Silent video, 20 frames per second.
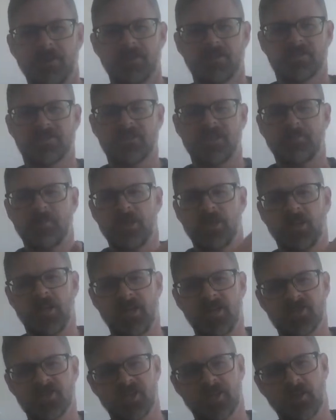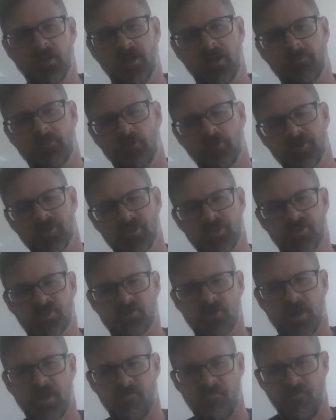Signal line channel operation
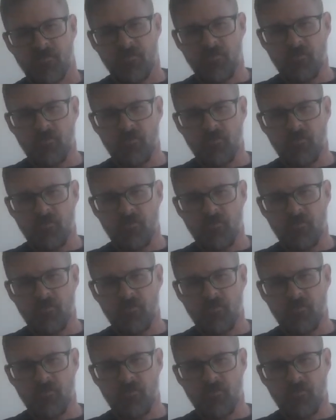stream.